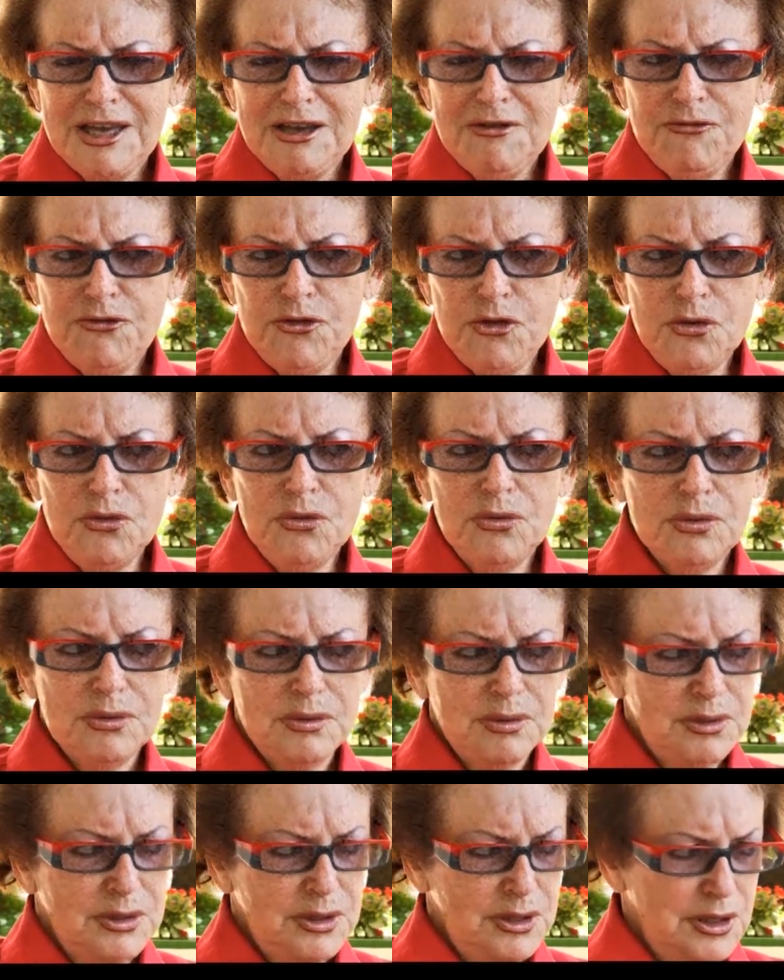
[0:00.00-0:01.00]
If you
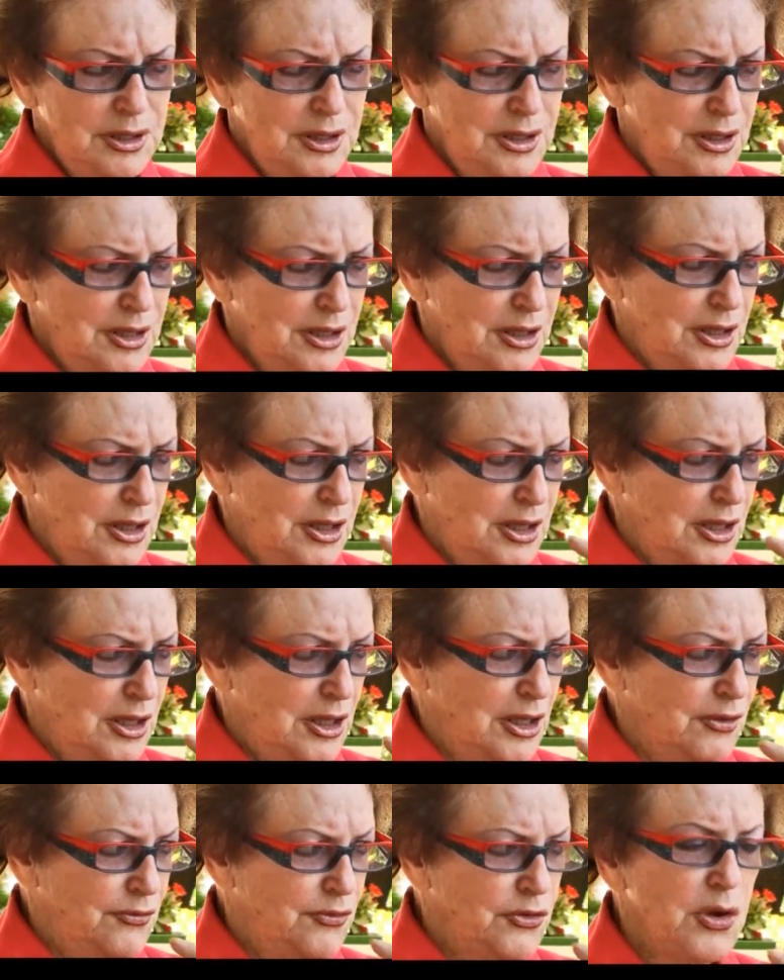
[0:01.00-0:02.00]

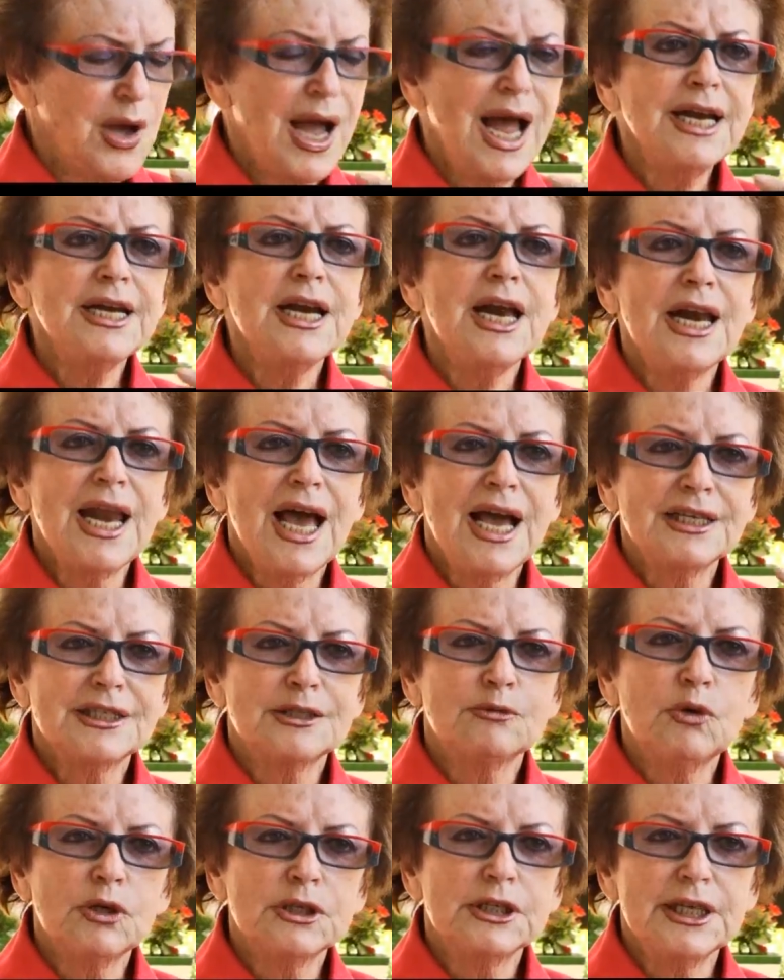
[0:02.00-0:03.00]

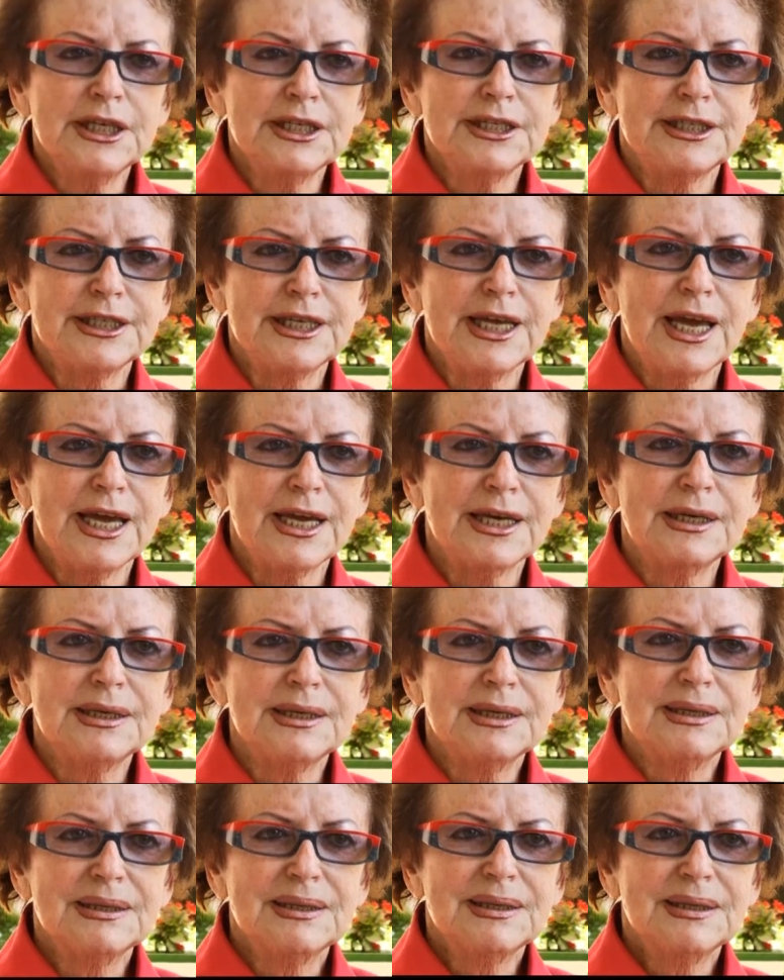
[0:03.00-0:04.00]
analyze what he
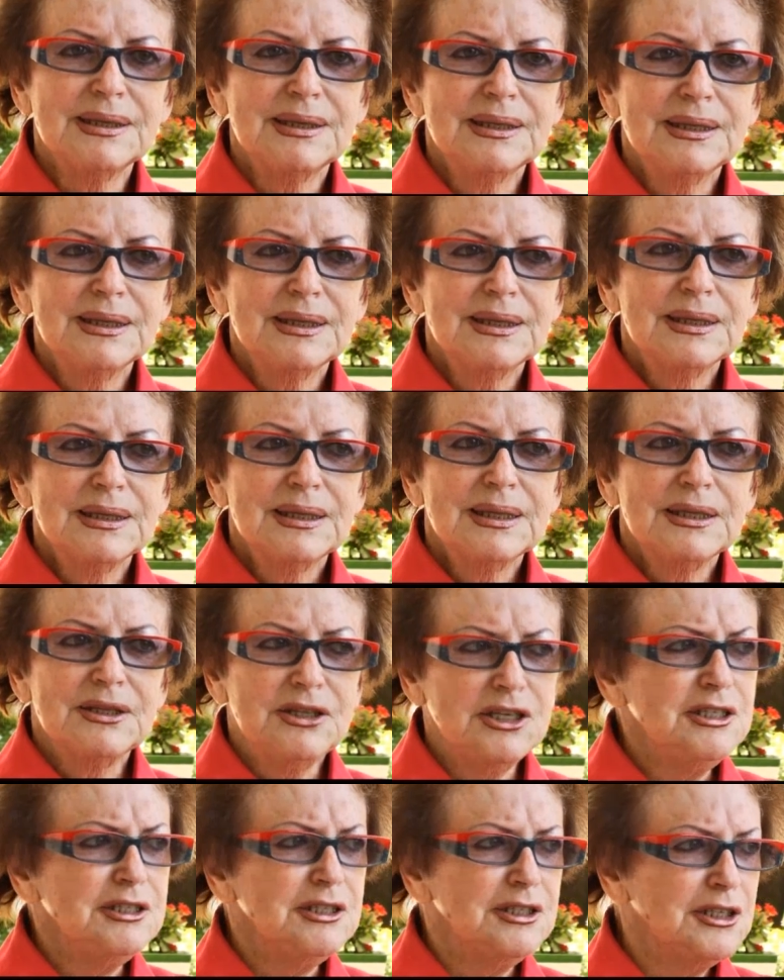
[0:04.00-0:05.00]
said,
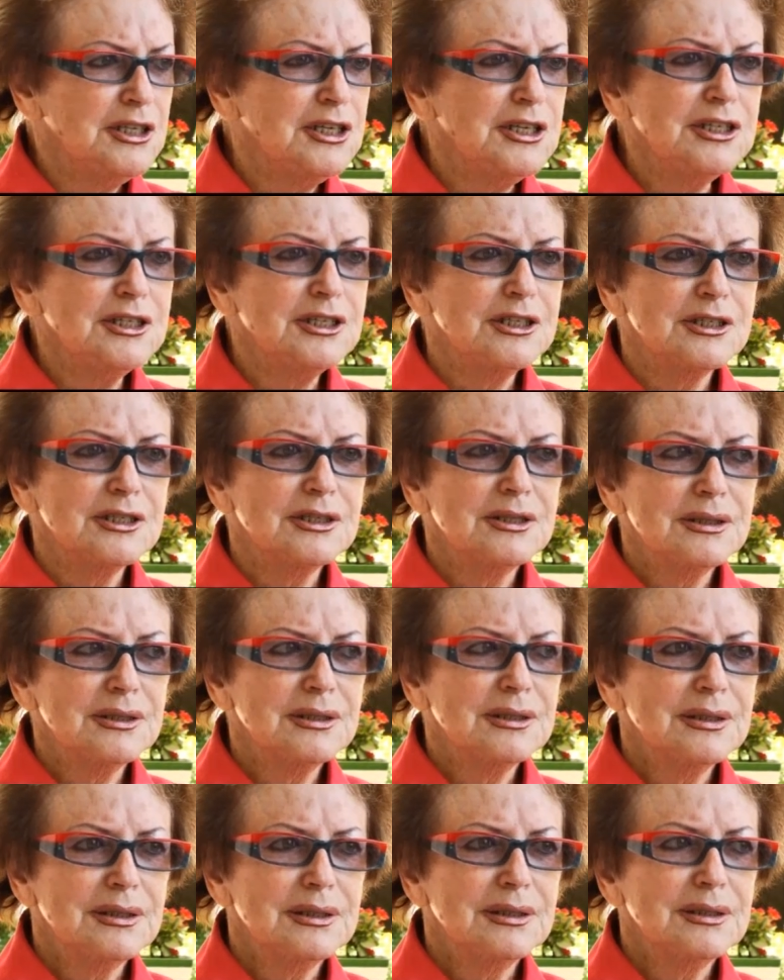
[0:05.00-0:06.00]
this is
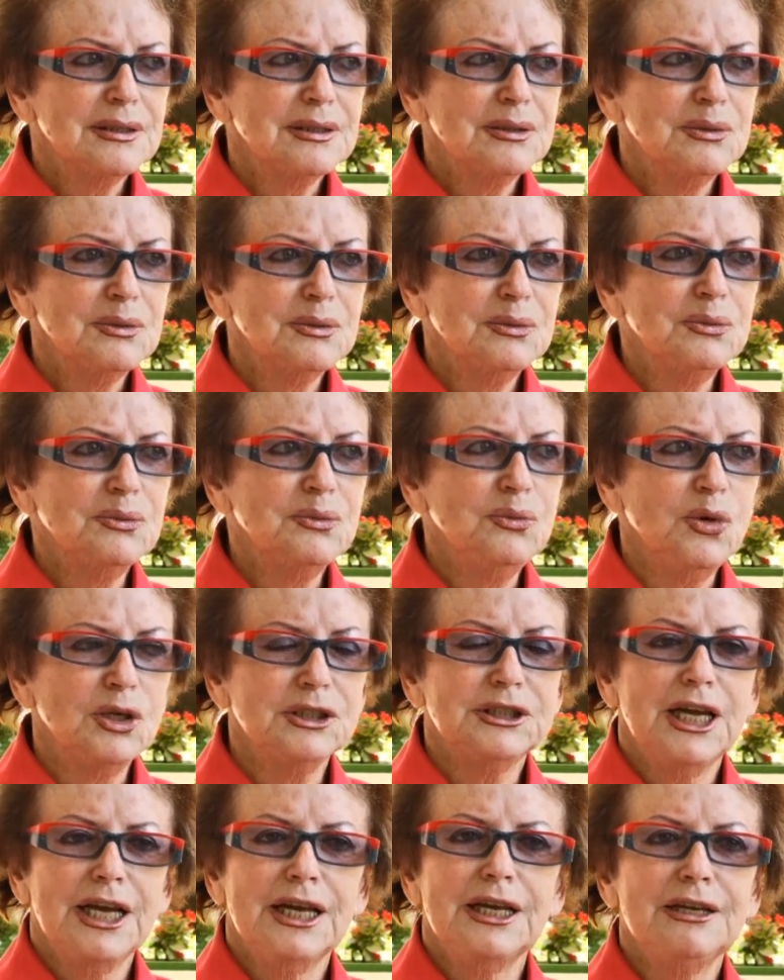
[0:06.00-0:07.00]

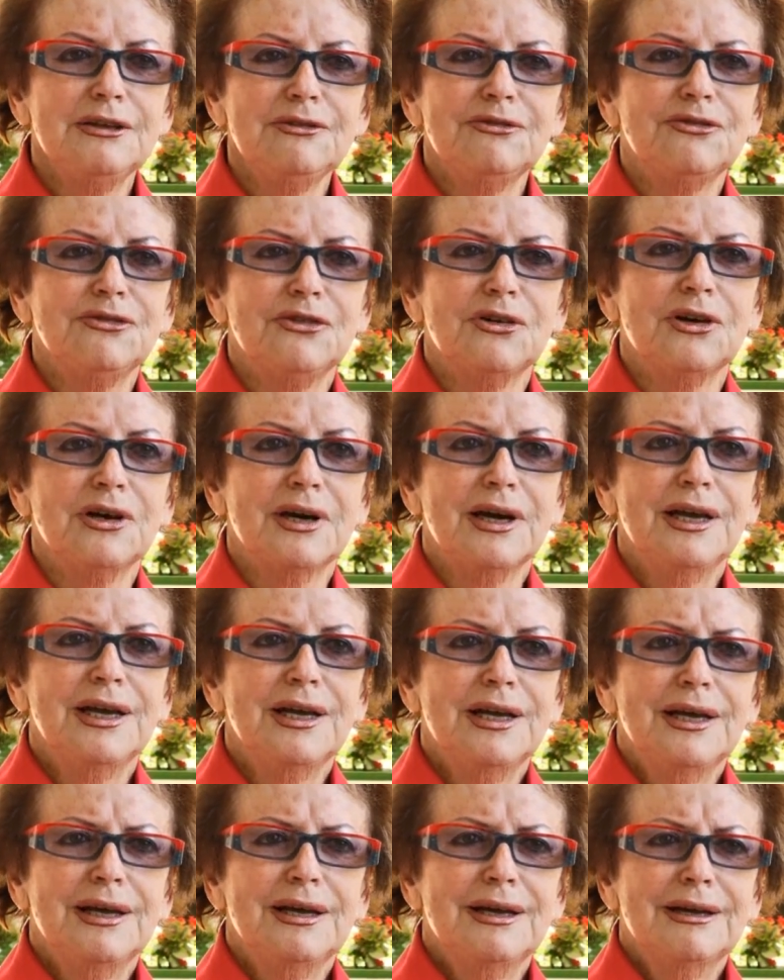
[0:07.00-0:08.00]
what I live for.
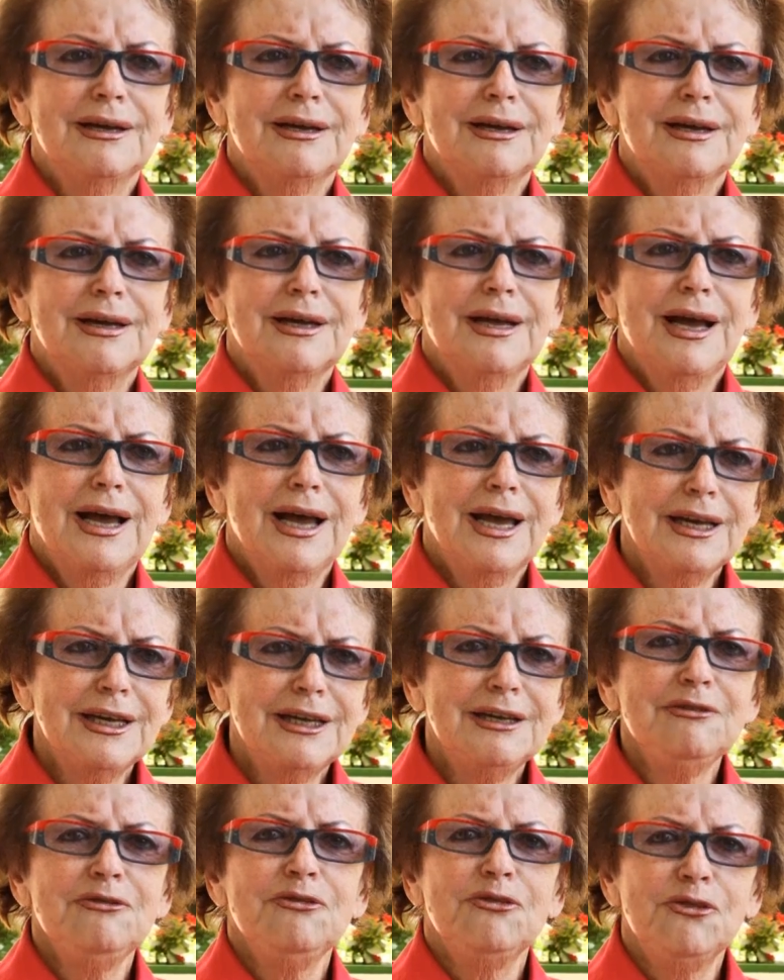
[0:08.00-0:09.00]
I
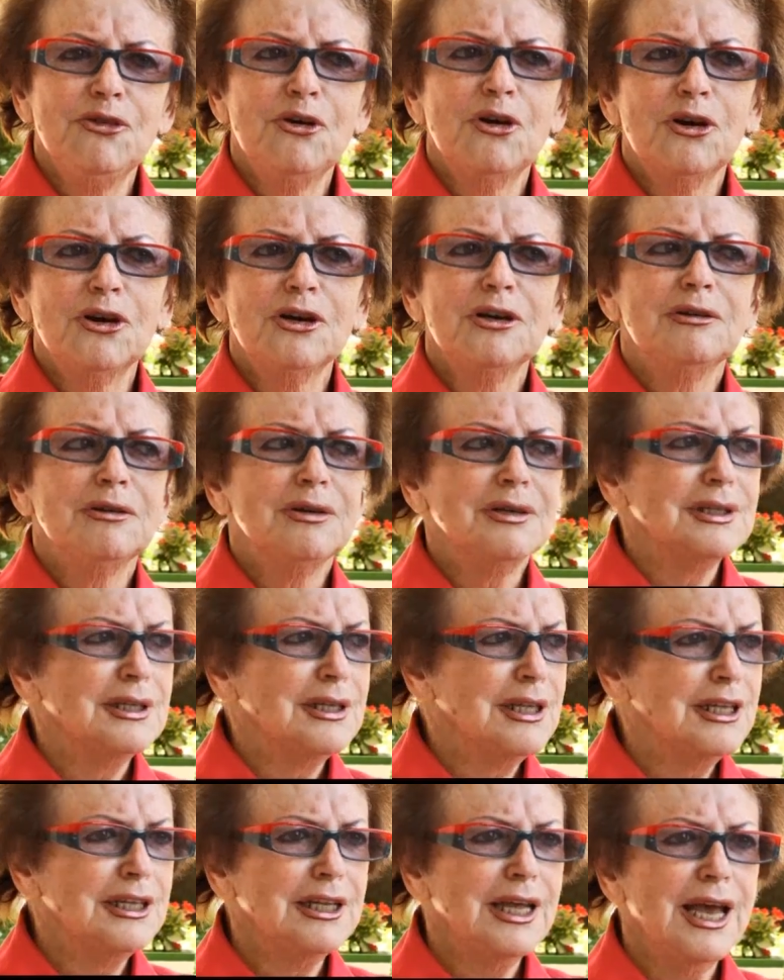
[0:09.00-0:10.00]
live for
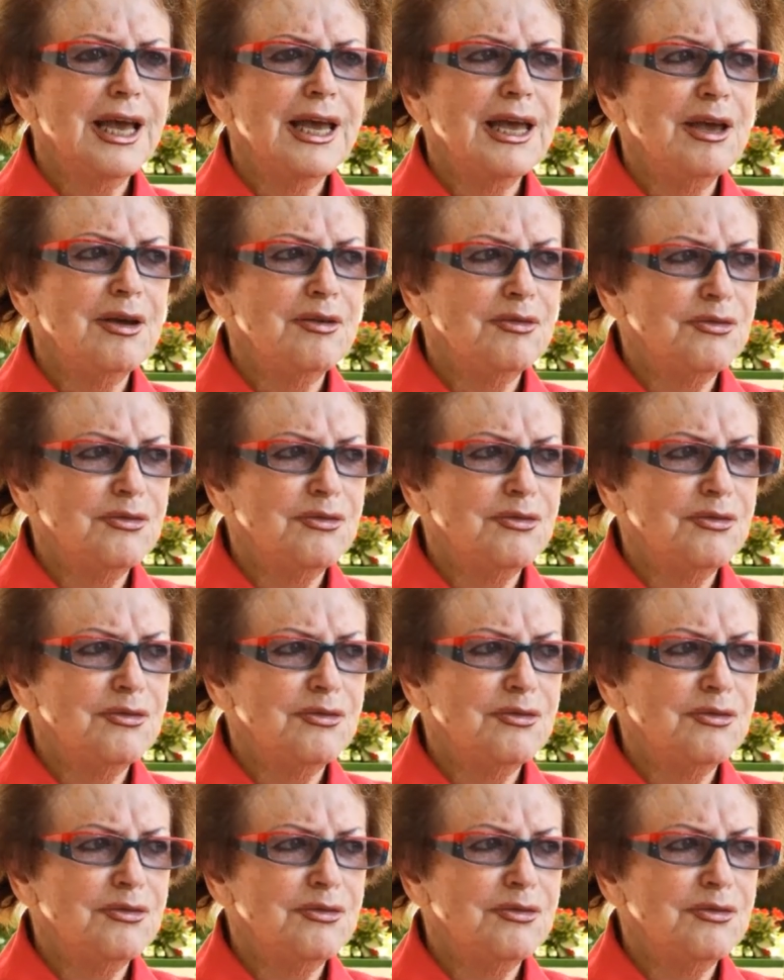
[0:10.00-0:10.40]
that I